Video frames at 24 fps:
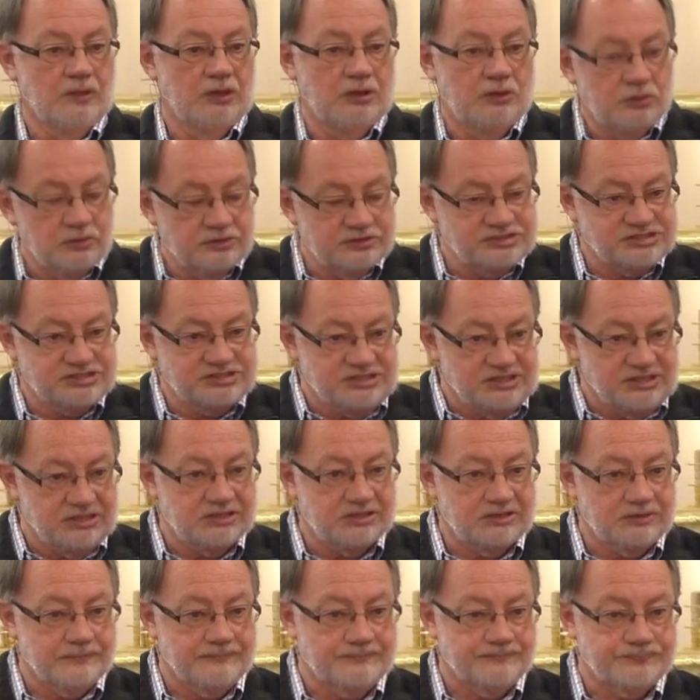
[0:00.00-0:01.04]
You'll see
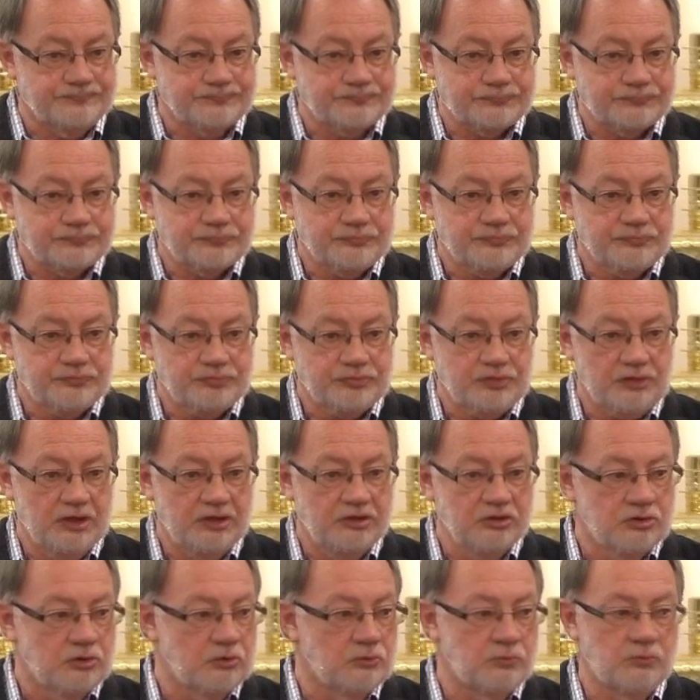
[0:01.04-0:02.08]
it,
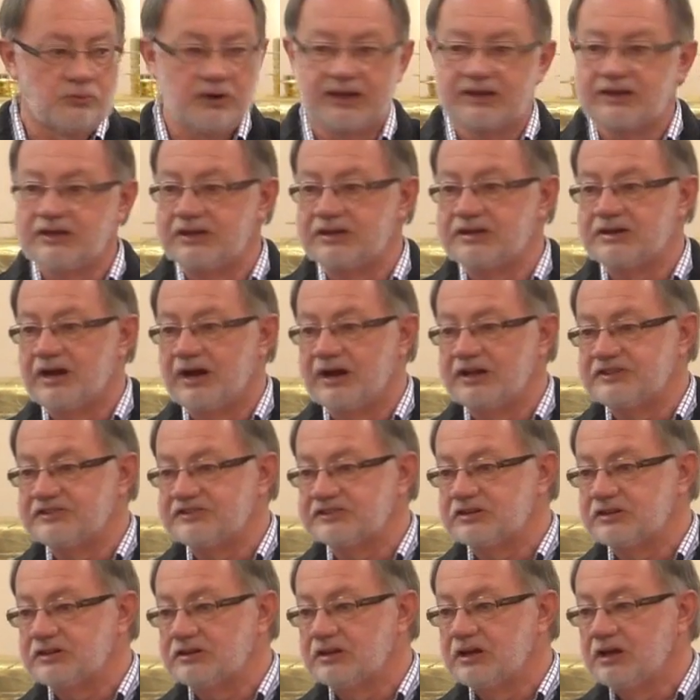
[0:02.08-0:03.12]
you'll recognize
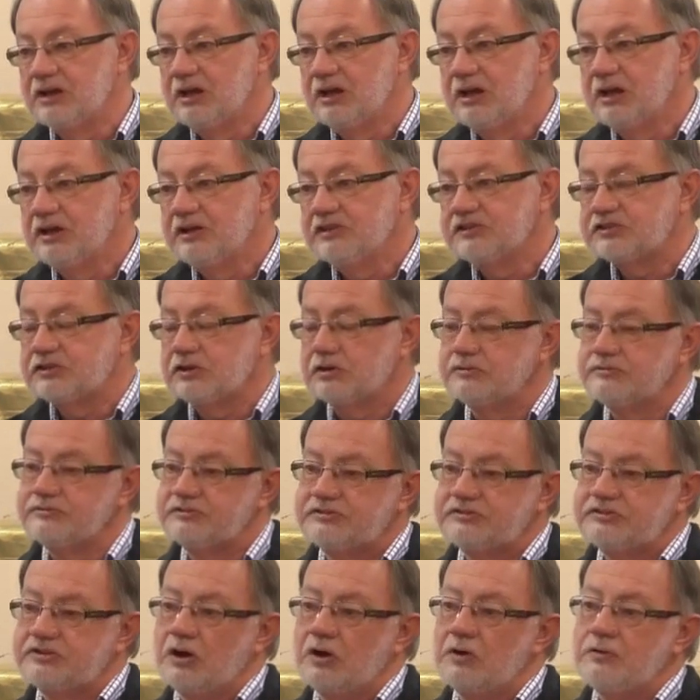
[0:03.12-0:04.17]
it.
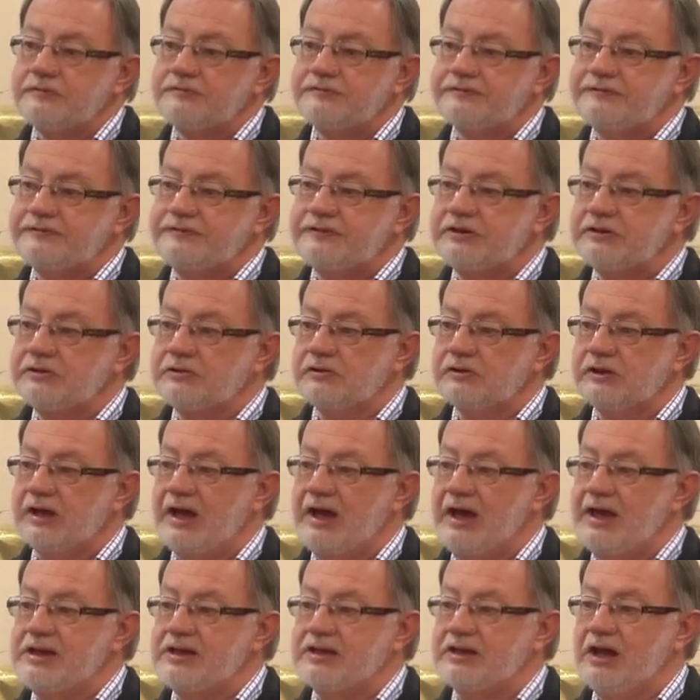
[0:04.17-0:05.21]
So don't feel
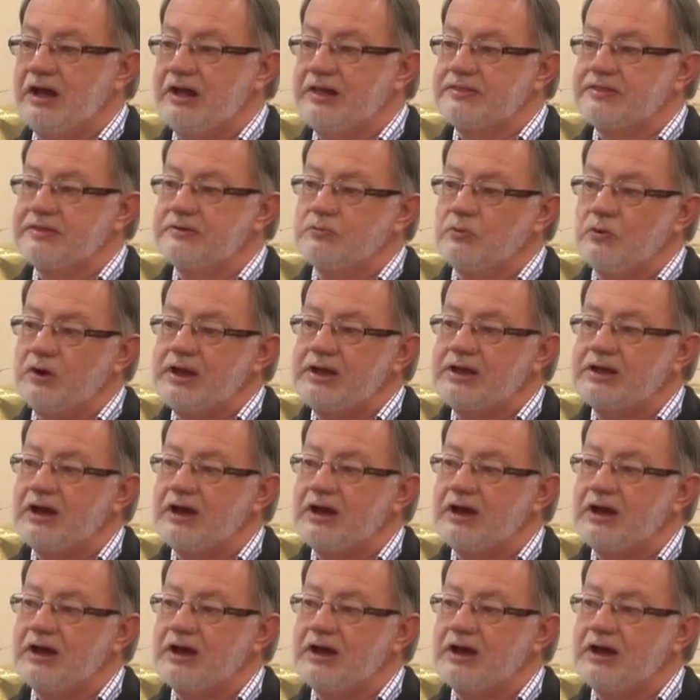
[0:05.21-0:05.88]
like the way